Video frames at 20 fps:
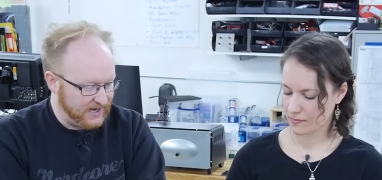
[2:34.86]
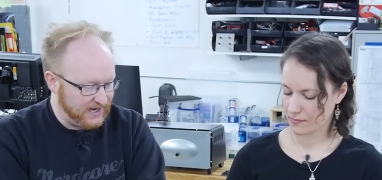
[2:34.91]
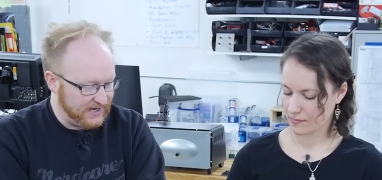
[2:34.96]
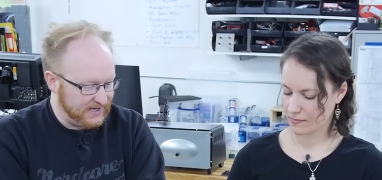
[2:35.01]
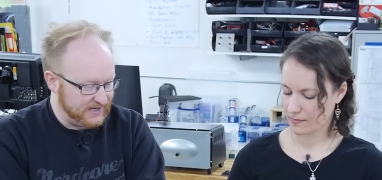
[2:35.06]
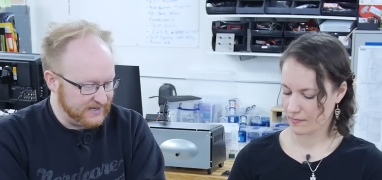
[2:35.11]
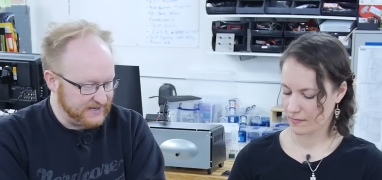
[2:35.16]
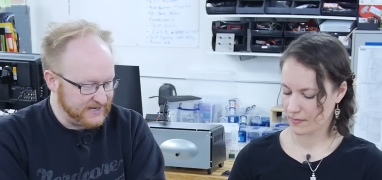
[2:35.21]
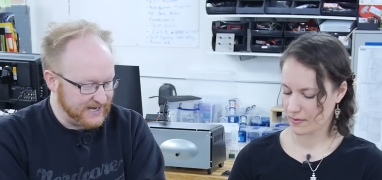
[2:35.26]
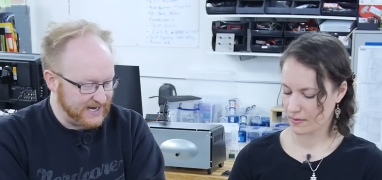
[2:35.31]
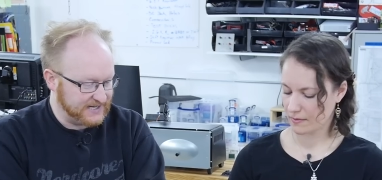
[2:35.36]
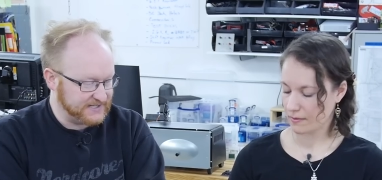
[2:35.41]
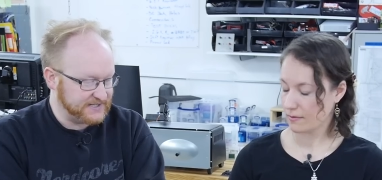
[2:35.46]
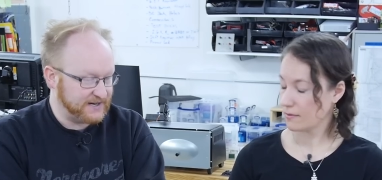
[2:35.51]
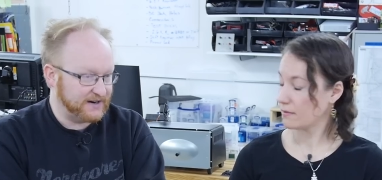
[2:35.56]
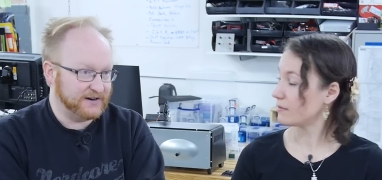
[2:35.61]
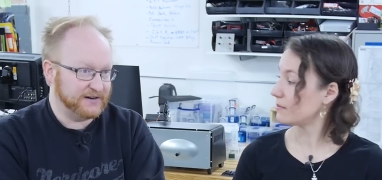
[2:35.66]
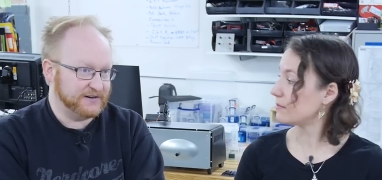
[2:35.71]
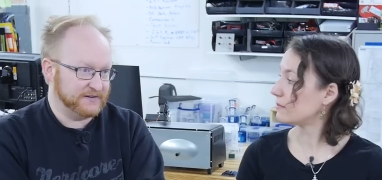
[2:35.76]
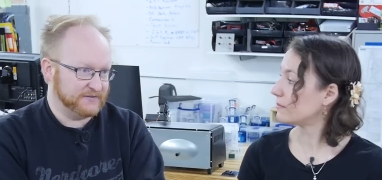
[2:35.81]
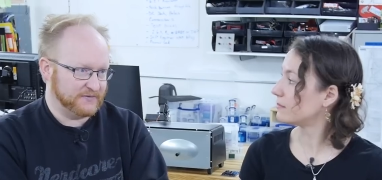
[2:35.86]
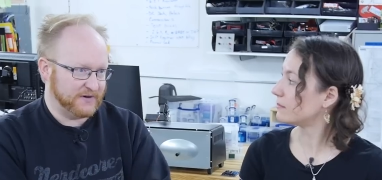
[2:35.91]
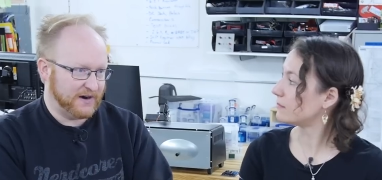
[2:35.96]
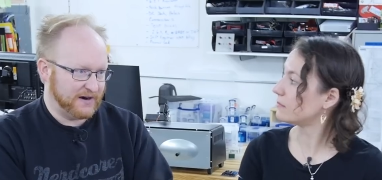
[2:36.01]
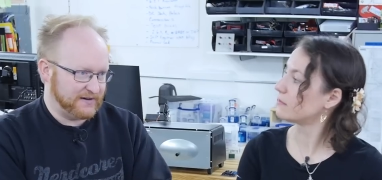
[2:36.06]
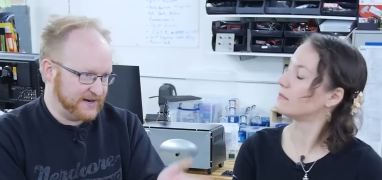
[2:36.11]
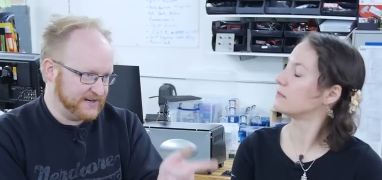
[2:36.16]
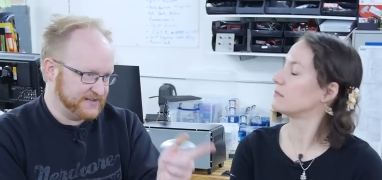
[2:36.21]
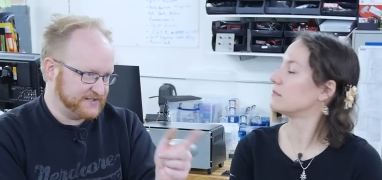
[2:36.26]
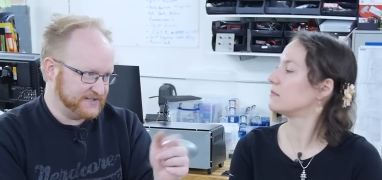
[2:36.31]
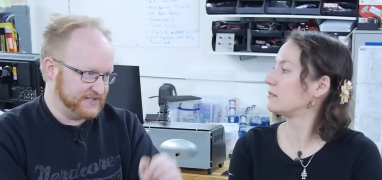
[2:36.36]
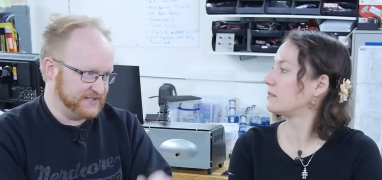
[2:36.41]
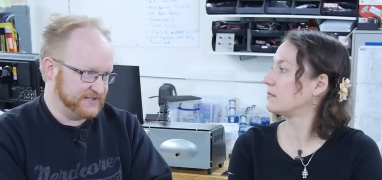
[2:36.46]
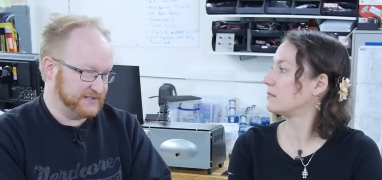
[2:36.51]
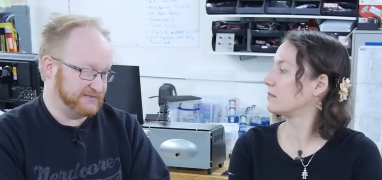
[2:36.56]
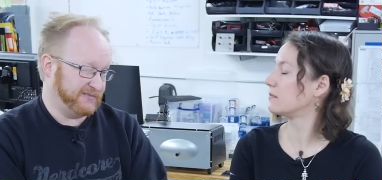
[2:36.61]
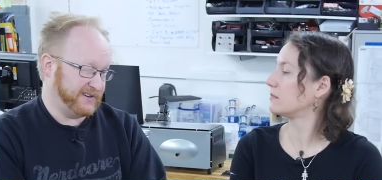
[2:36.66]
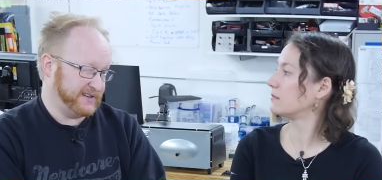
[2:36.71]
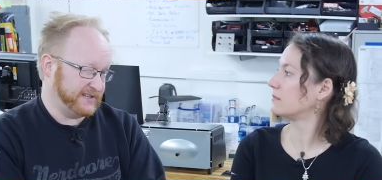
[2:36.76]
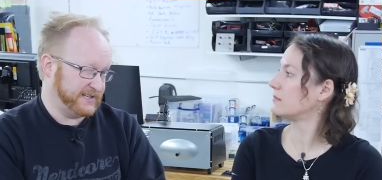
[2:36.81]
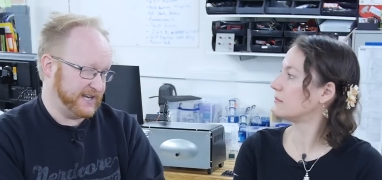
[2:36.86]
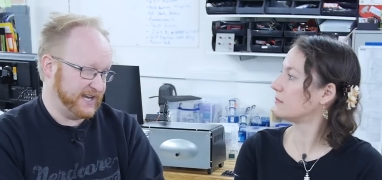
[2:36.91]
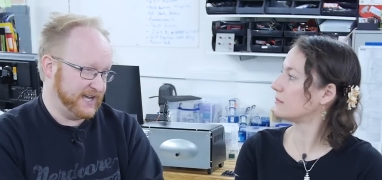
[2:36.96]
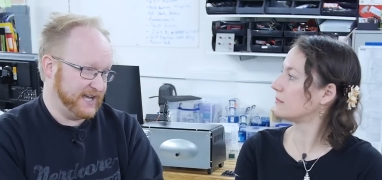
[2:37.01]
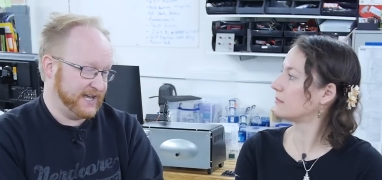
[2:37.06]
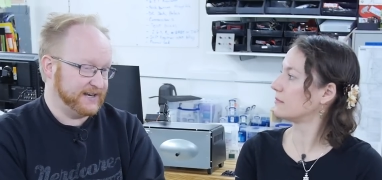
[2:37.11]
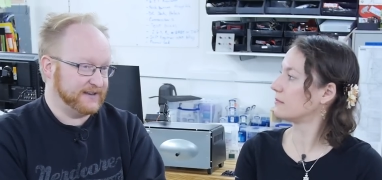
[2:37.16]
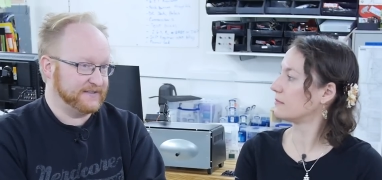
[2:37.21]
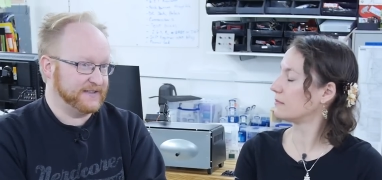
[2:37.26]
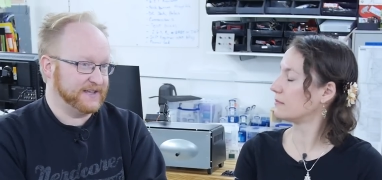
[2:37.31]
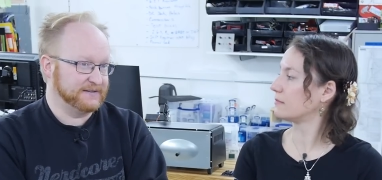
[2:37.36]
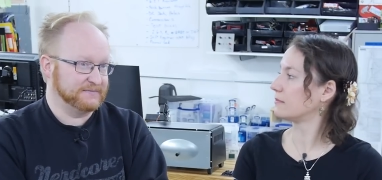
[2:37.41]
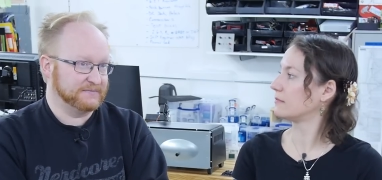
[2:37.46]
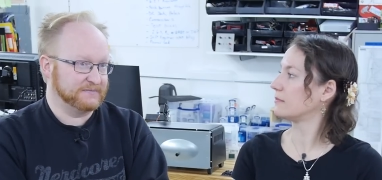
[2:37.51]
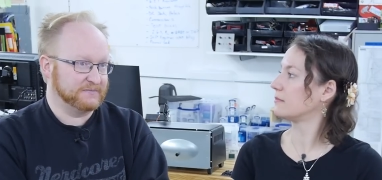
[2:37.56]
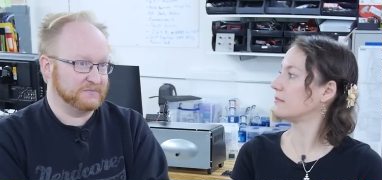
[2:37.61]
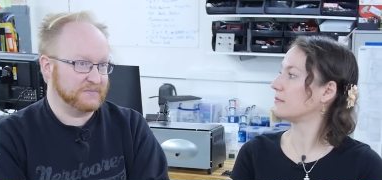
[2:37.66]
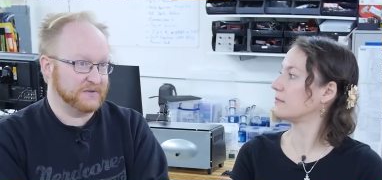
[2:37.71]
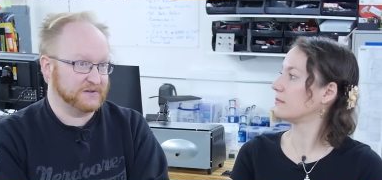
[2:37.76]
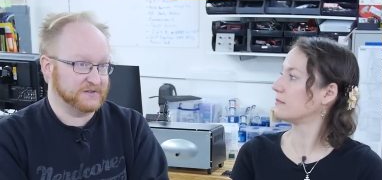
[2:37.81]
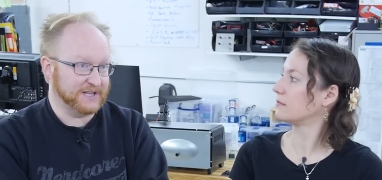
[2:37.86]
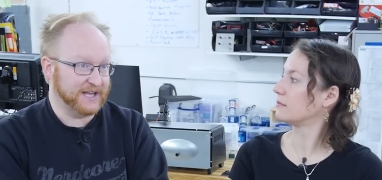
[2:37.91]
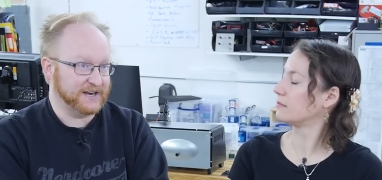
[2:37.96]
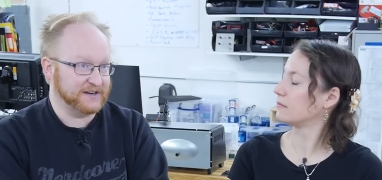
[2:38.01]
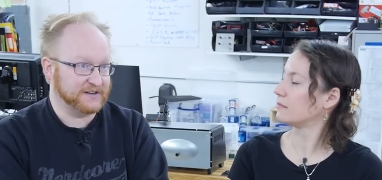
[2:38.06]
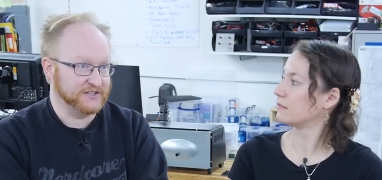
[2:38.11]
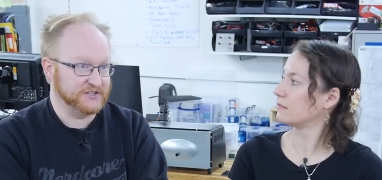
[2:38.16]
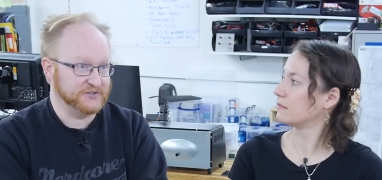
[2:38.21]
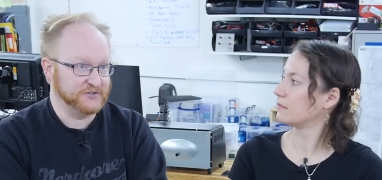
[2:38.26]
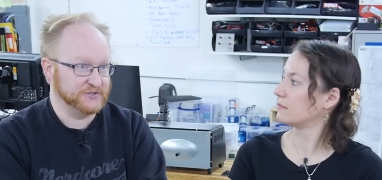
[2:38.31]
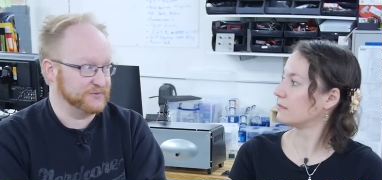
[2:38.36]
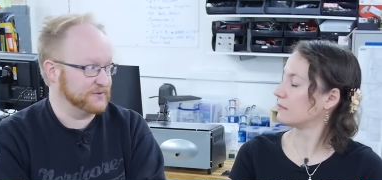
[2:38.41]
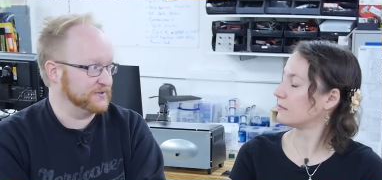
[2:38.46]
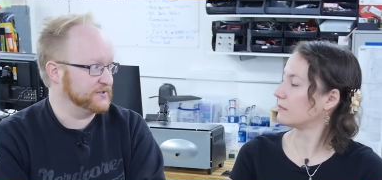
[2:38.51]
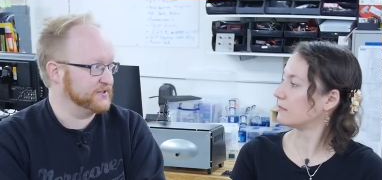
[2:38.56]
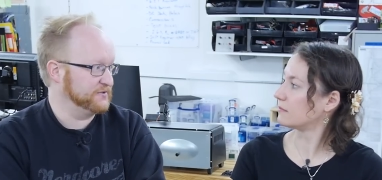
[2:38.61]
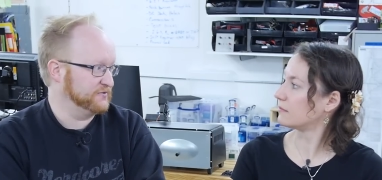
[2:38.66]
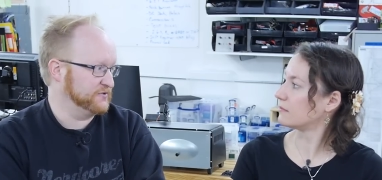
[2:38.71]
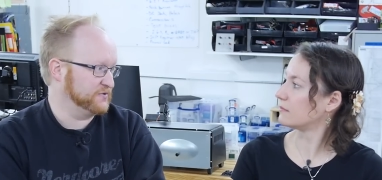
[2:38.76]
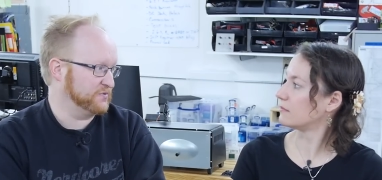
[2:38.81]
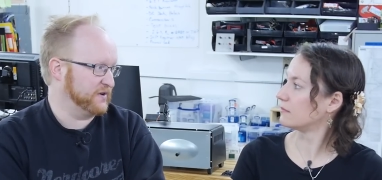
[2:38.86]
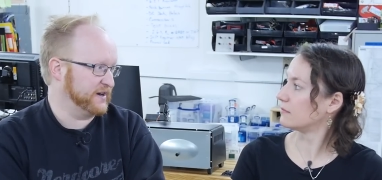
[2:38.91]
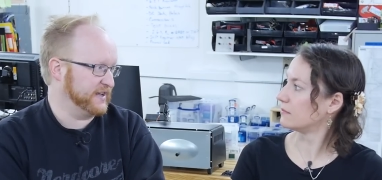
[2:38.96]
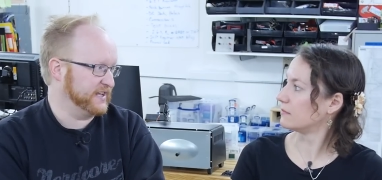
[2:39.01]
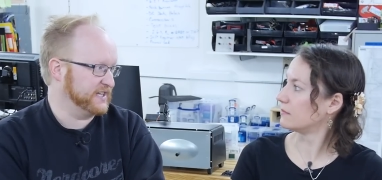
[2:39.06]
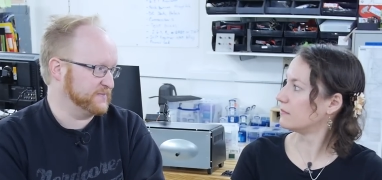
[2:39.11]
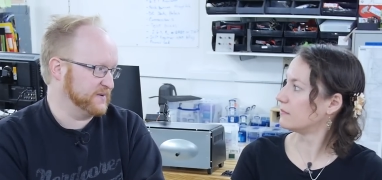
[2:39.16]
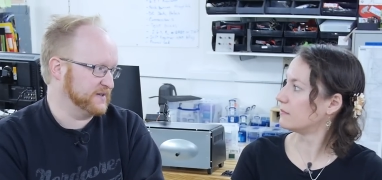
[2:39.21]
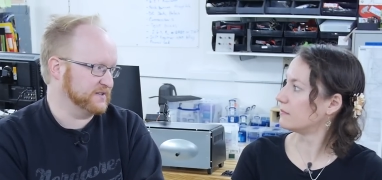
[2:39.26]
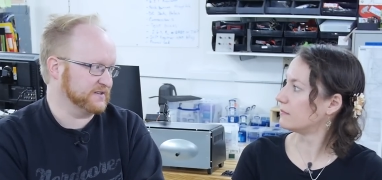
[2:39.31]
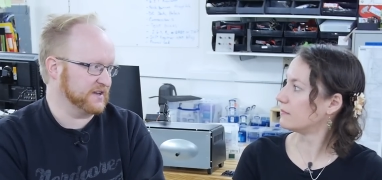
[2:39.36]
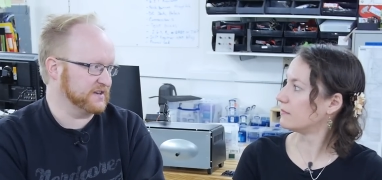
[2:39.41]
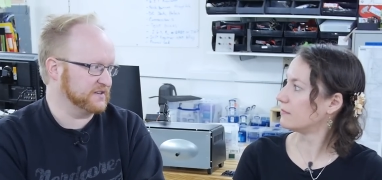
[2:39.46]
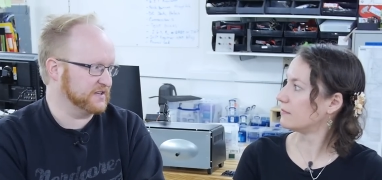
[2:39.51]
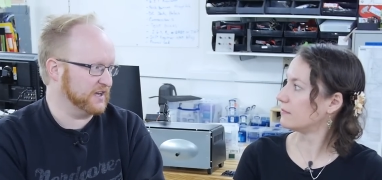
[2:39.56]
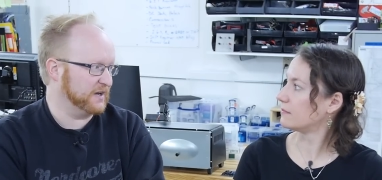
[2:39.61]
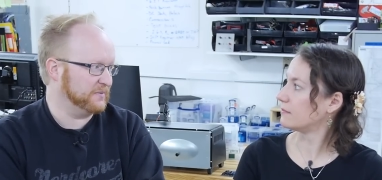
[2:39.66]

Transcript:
Speaker 1: Uh, yeah, because our, our A C is one ten, and then there's a lot of countries where it's two twenty. It's basically